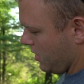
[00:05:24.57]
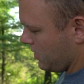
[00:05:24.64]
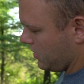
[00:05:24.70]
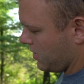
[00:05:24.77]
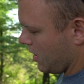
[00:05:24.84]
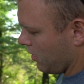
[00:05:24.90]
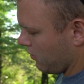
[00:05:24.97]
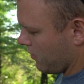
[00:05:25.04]

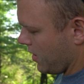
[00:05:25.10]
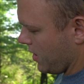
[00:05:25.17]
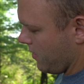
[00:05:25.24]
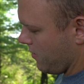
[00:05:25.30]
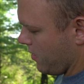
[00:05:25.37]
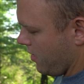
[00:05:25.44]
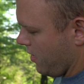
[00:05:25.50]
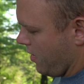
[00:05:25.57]
Cell
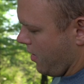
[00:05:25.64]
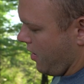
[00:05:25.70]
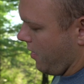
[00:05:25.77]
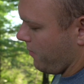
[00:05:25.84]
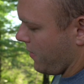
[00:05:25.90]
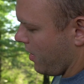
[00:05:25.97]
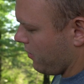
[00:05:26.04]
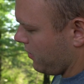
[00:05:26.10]
rate,
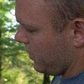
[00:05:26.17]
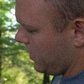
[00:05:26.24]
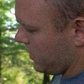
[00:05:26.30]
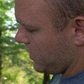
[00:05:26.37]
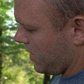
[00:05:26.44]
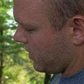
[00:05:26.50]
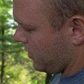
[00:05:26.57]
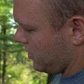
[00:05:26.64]
I'm not really
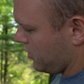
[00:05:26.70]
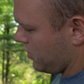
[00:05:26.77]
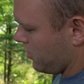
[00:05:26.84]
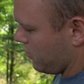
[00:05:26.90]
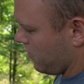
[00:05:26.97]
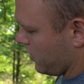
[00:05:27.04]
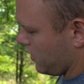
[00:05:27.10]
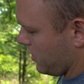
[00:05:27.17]
exactly
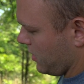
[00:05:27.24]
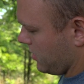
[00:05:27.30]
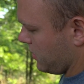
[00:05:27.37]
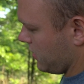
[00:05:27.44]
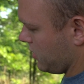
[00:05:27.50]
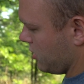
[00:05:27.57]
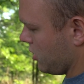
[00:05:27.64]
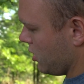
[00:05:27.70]
sure what this
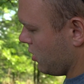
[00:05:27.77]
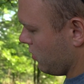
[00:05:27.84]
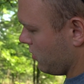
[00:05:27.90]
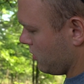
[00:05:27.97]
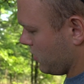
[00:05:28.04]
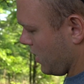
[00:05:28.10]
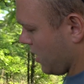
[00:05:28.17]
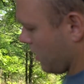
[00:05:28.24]
is new.
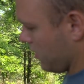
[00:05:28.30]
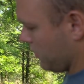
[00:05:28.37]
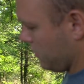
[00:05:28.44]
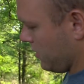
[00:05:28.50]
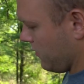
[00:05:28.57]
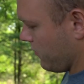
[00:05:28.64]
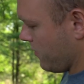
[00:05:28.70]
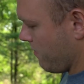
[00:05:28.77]
There's like
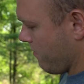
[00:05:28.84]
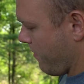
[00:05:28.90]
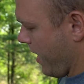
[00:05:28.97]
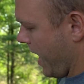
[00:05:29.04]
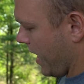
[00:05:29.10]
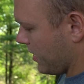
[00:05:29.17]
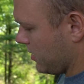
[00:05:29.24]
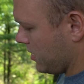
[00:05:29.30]
different
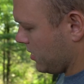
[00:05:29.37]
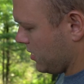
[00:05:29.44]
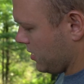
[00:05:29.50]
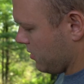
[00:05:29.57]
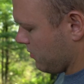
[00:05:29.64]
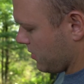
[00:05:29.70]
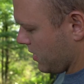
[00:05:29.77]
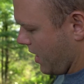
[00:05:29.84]
batches
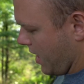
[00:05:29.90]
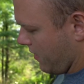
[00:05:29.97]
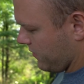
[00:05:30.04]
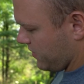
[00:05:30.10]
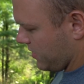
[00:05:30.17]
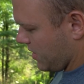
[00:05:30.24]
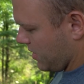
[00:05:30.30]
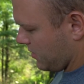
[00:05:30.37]
you can
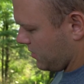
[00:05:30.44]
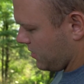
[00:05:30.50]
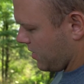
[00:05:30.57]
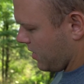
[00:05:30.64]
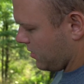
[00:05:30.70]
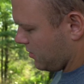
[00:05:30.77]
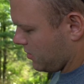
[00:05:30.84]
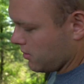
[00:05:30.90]
have set
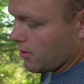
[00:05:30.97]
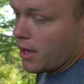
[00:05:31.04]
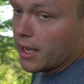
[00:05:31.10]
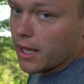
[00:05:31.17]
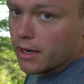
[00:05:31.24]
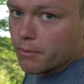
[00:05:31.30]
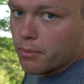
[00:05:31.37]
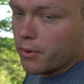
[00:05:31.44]
send. So I
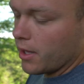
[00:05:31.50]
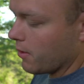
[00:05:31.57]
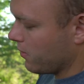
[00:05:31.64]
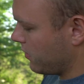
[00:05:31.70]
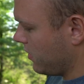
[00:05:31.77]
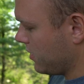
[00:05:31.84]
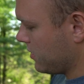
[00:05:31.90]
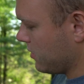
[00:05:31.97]
got to play
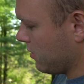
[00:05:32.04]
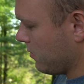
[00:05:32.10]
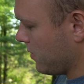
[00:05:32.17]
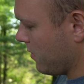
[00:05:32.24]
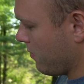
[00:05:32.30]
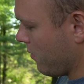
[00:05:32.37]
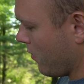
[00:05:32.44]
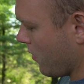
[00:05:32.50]
with this a little
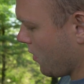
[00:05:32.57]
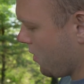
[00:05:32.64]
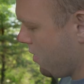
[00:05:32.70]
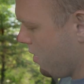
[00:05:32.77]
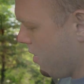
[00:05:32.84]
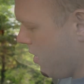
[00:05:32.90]
bit more.